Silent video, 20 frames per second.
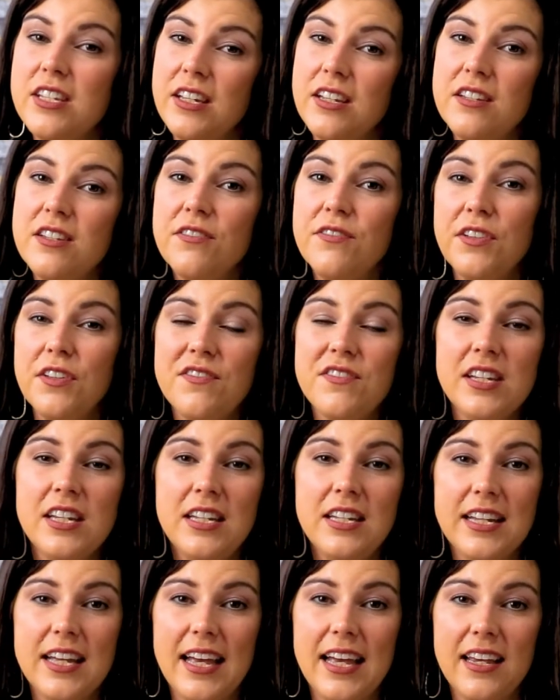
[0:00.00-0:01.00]
10 to
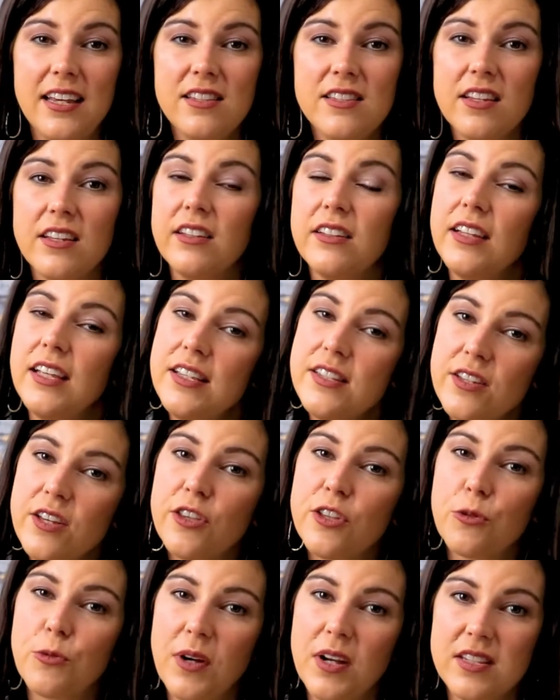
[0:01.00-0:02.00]
15 days, unless
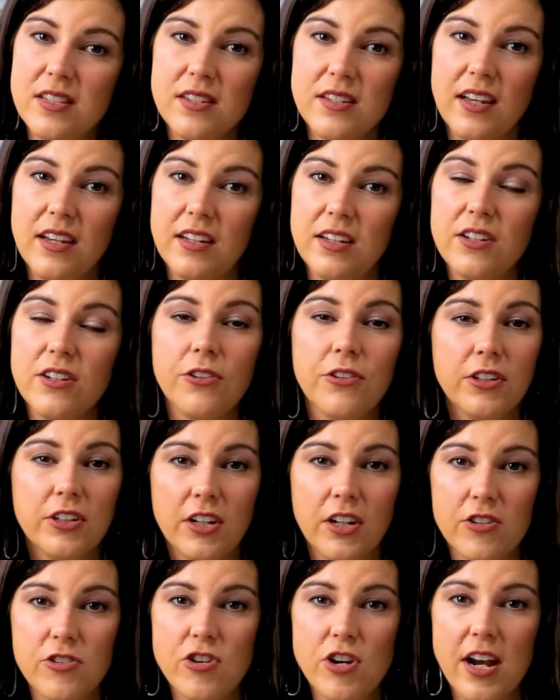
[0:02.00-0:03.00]
otherwise stated on the
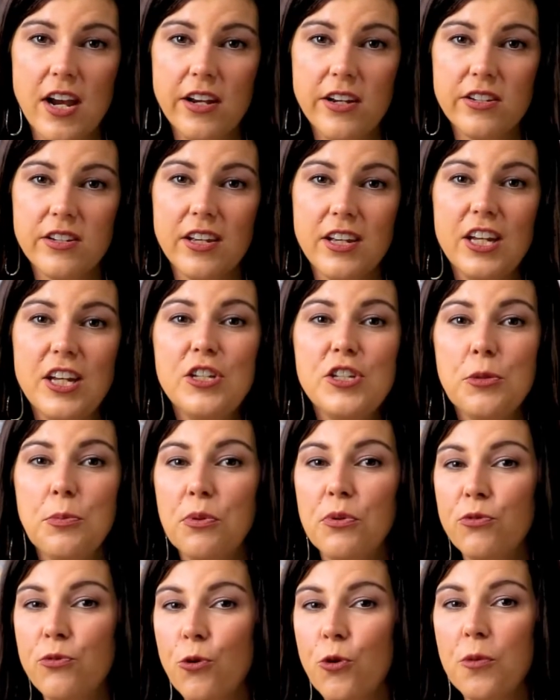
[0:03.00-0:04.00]
contract, to
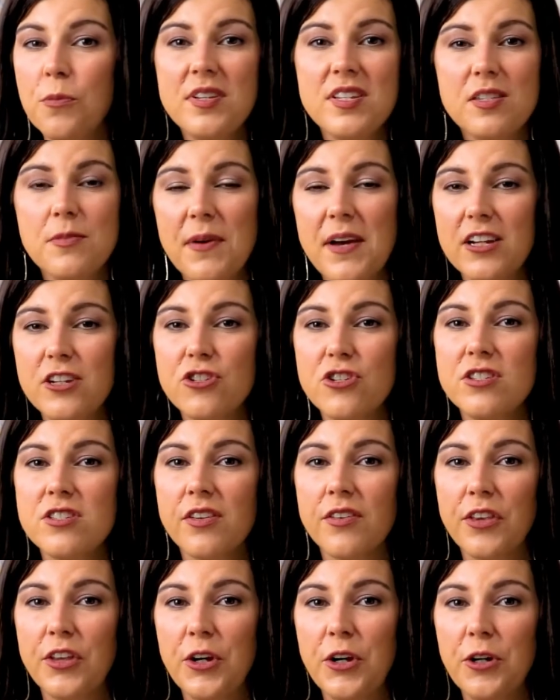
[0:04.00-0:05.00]
perform inspections
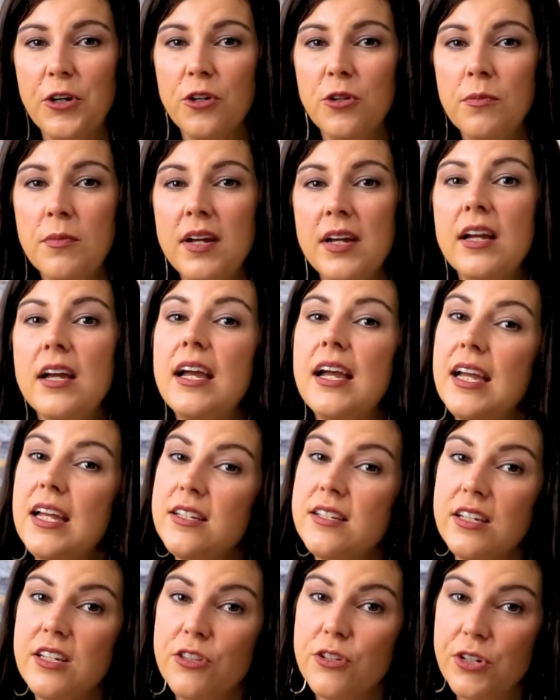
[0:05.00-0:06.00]
on the home
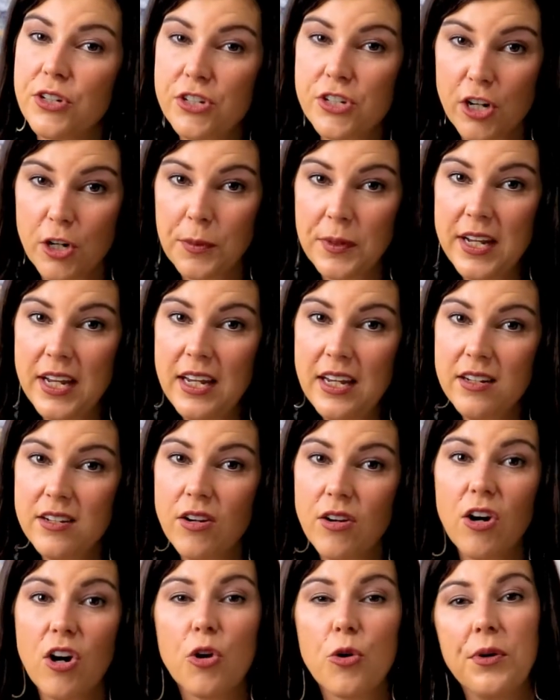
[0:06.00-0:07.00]
and to either
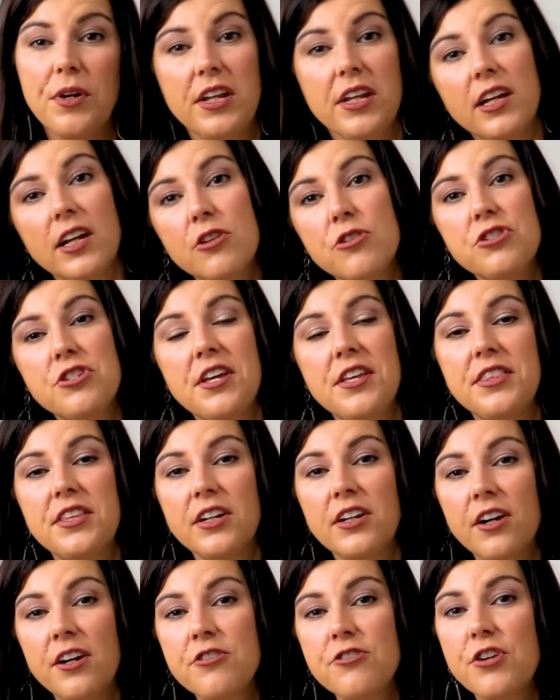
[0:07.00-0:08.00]
terminate or renegotiate the
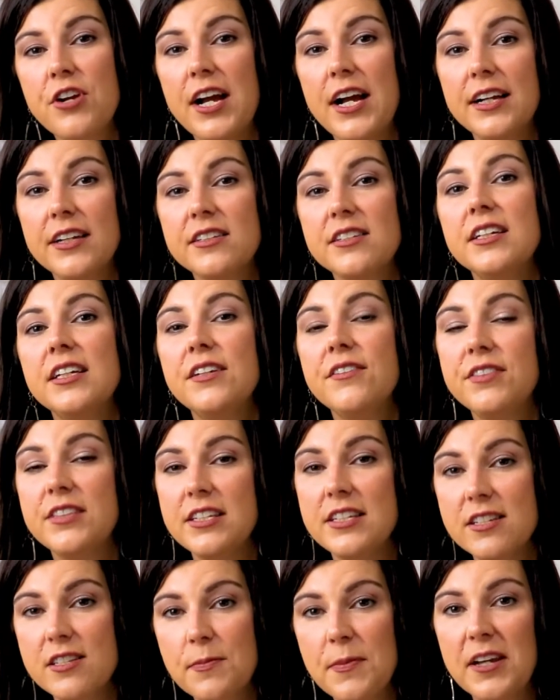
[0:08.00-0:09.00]
contract if the
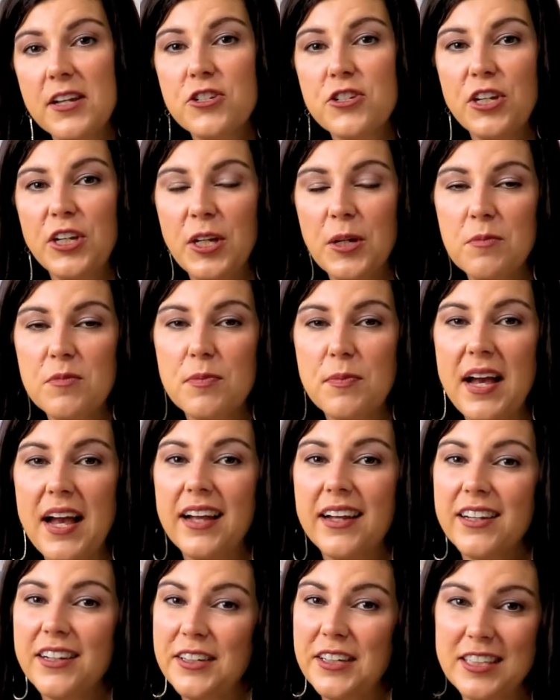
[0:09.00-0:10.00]
inspection comes
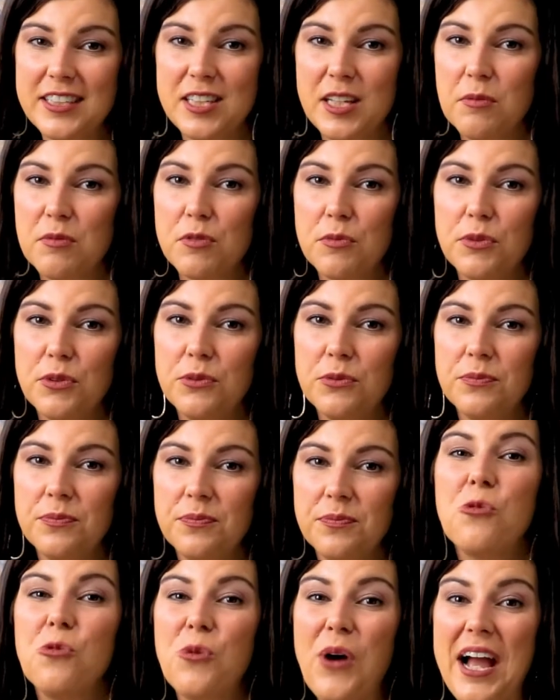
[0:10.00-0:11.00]
back unacceptable.
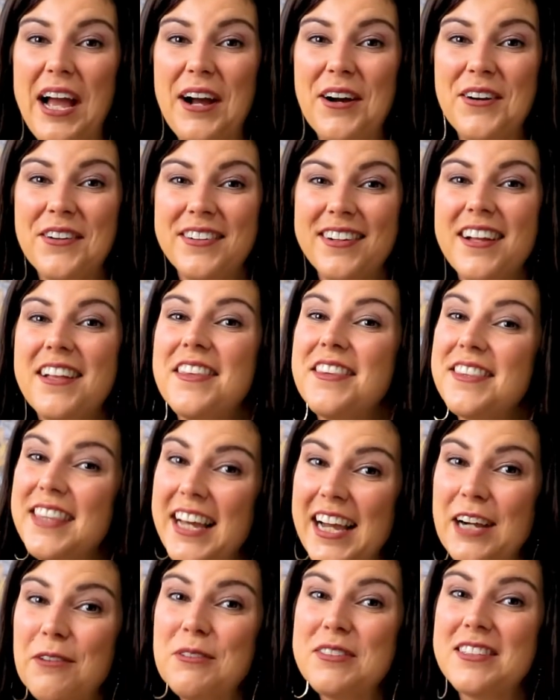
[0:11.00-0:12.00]
Wow,
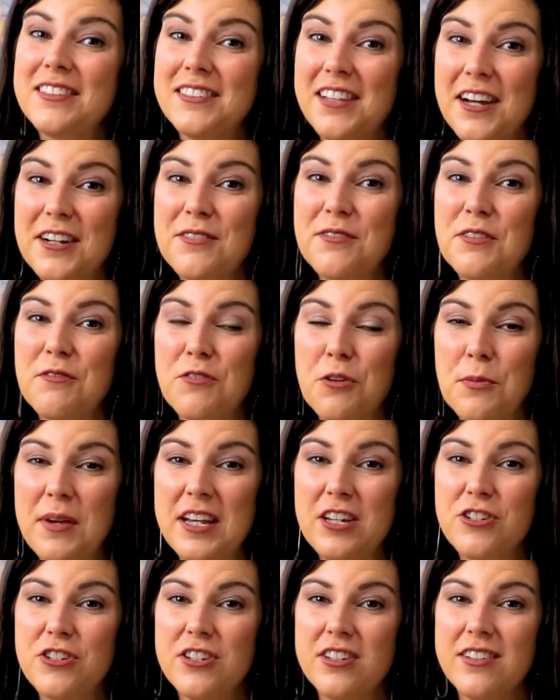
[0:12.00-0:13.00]
that was a lot of
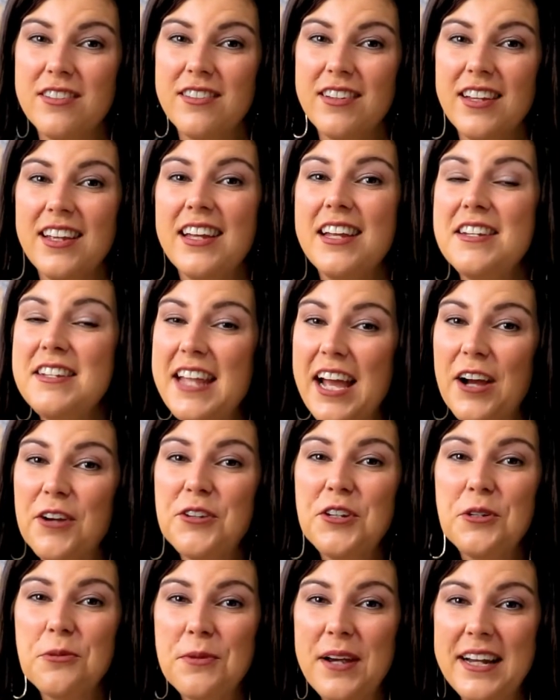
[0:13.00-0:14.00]
information. Now
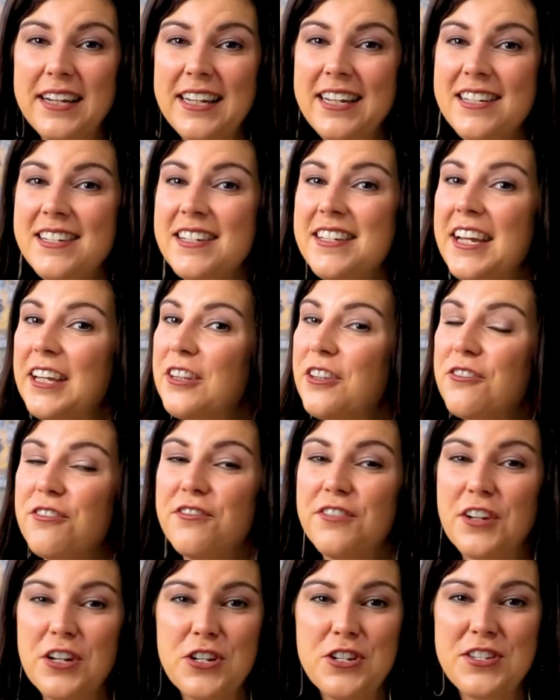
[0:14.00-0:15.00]
you're ready to take the
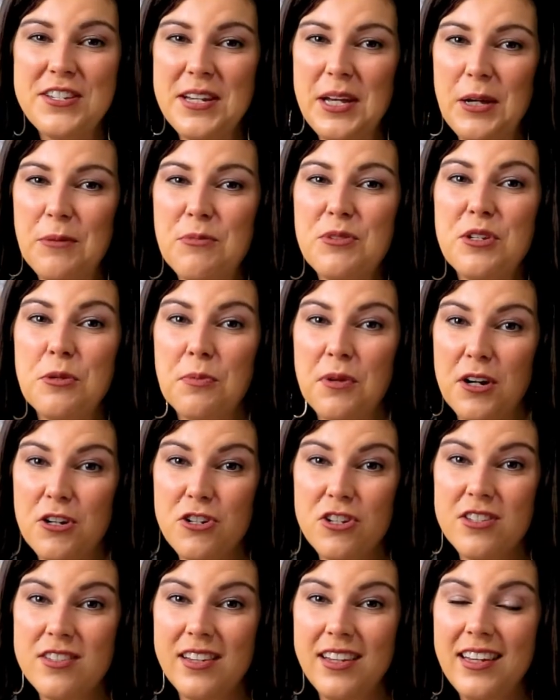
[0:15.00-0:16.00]
first steps to
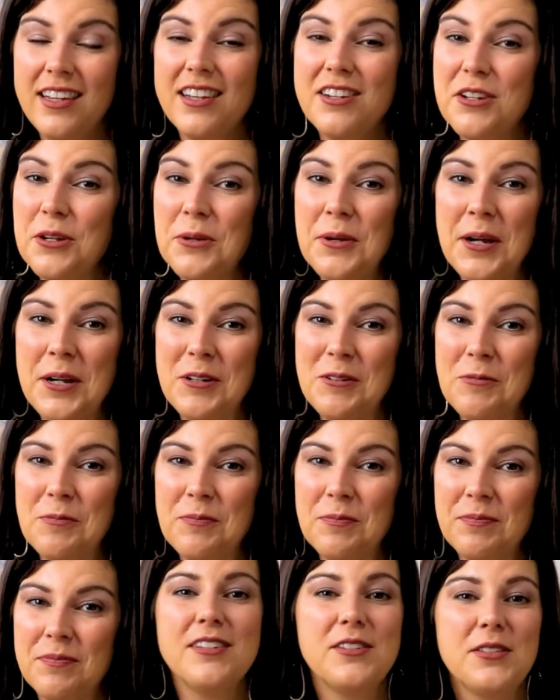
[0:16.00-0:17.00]
purchasing a new
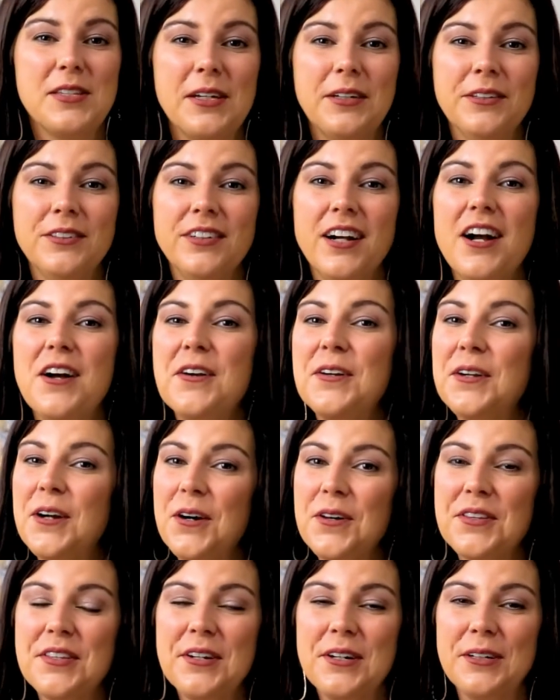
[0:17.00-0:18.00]
home. So
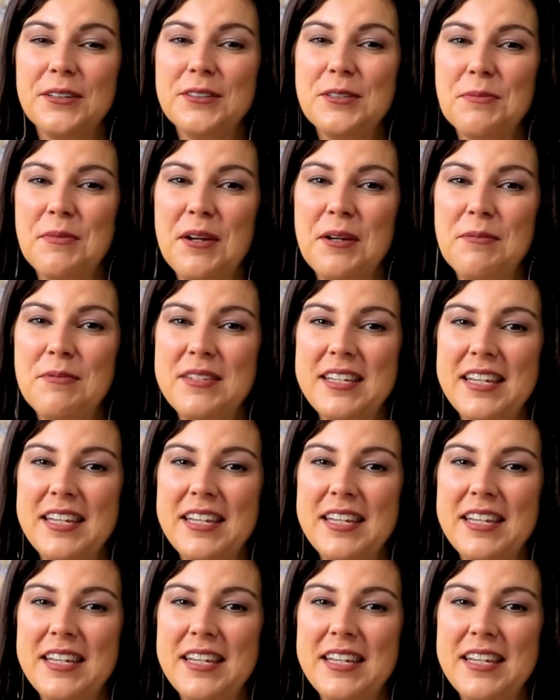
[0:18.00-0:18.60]
call the Haltom Home